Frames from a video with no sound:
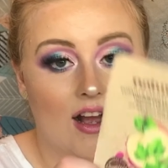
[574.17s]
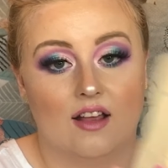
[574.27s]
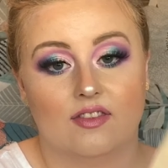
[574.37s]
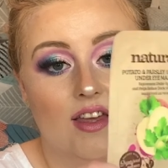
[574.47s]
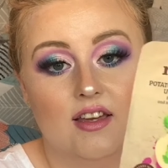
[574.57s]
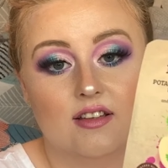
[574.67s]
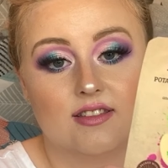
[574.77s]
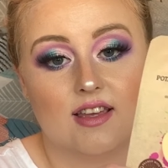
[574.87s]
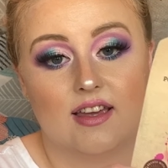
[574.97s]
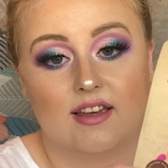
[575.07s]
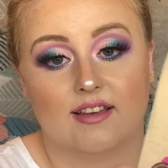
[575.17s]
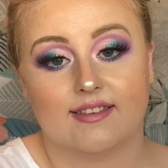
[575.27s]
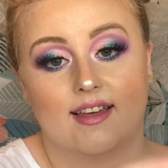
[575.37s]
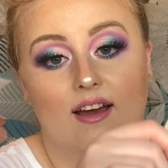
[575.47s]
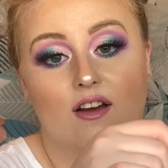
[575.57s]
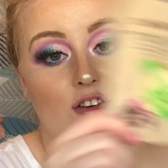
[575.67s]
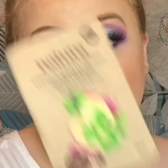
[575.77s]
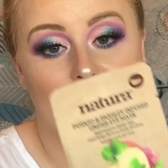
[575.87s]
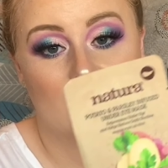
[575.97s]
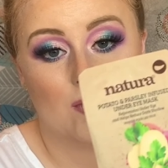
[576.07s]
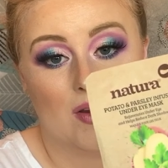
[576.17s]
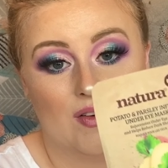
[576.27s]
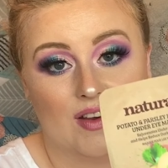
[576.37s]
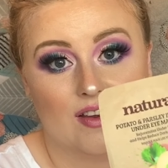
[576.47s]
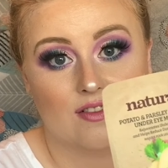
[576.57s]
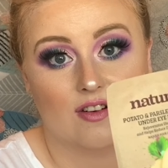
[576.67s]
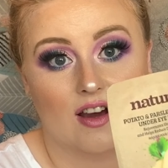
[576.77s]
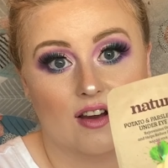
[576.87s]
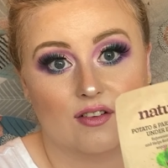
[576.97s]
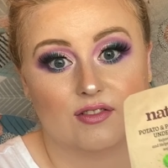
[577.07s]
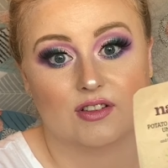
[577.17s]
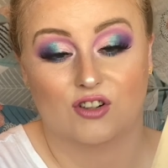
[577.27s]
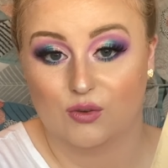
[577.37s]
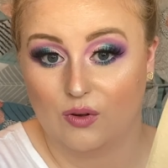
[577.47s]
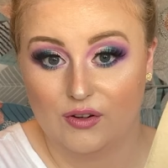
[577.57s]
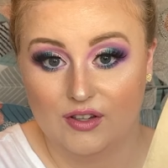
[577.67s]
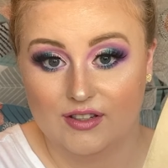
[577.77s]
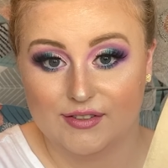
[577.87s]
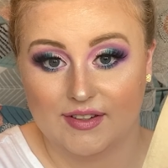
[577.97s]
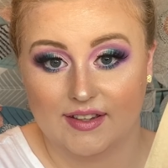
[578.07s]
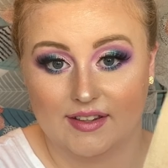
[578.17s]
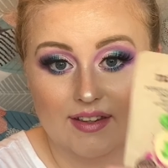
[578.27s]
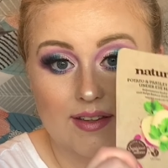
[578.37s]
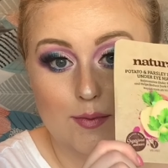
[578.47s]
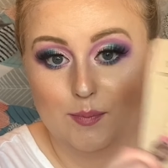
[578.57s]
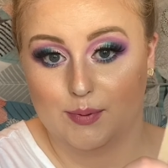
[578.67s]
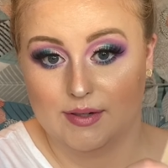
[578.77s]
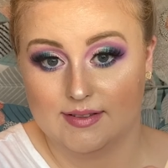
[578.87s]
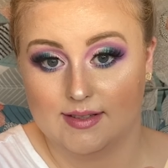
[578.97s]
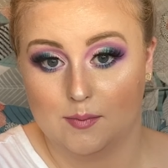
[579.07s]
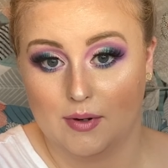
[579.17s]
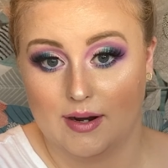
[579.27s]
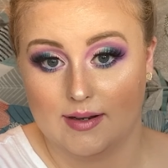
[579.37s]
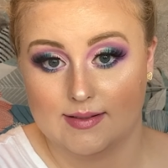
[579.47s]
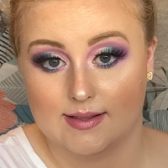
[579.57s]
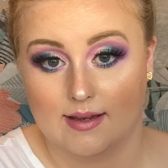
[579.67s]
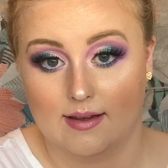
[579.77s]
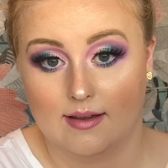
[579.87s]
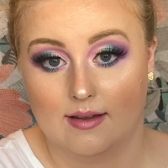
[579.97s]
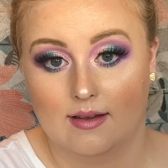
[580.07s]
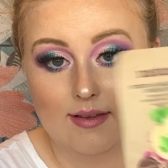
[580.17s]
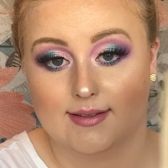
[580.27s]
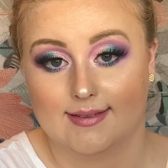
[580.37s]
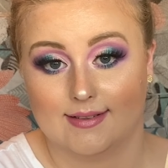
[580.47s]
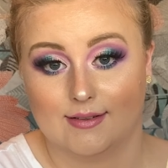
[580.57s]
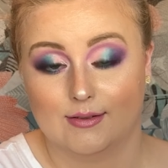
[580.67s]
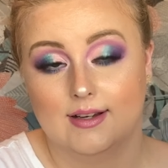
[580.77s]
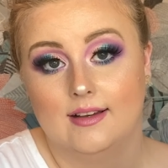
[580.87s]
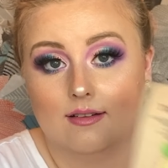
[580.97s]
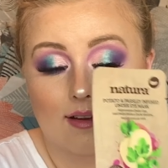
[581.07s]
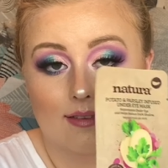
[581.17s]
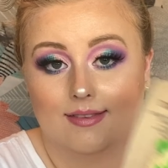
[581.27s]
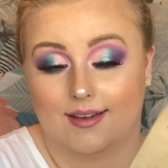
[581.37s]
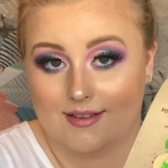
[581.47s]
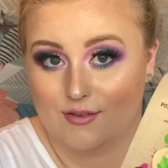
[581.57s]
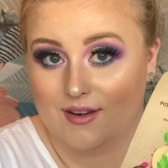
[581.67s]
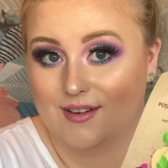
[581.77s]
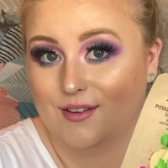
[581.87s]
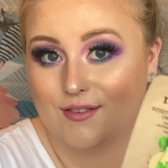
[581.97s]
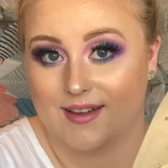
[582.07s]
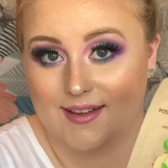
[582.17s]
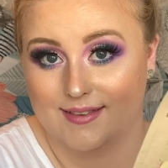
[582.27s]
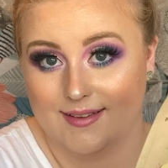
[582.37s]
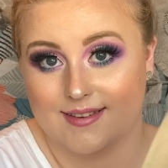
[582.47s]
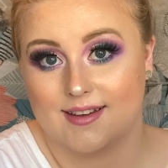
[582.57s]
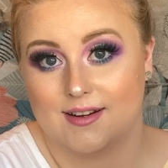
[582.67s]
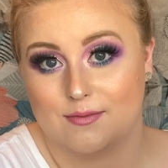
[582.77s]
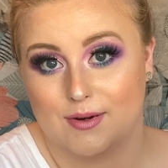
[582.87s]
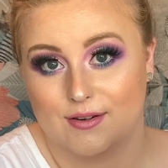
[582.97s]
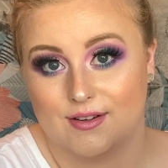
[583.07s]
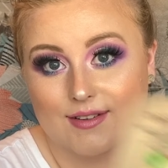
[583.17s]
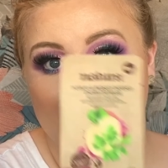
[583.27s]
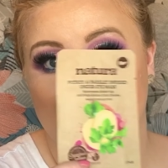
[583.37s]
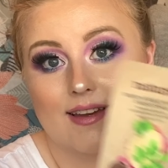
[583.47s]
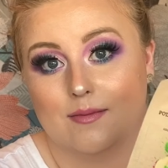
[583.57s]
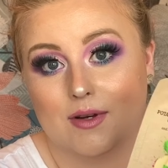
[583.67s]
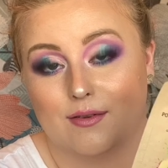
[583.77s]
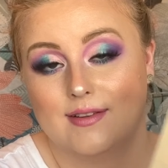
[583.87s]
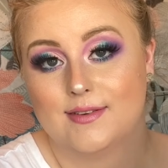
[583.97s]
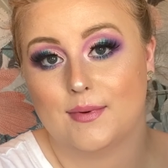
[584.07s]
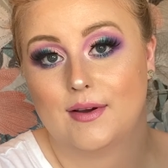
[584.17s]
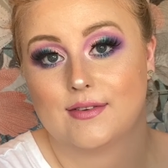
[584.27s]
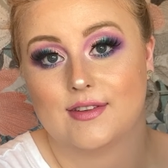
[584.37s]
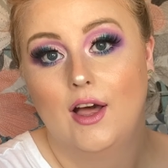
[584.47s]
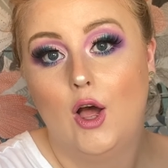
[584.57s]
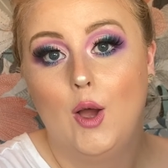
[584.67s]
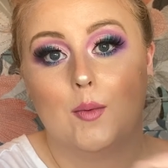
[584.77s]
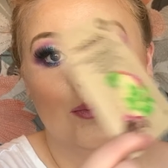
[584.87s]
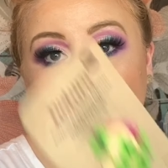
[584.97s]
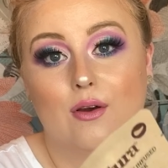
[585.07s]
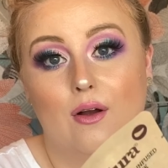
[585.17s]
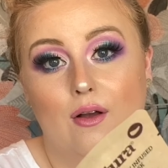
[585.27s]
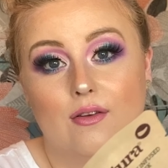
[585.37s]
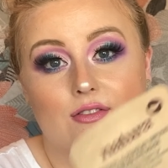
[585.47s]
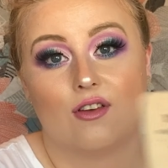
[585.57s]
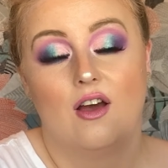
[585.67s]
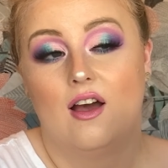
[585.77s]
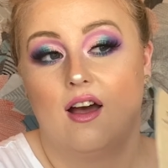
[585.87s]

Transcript: And this is £5.95. For a one-use thing, it's pretty pricey. So that's why I love getting these kind of products in my Glossybox, because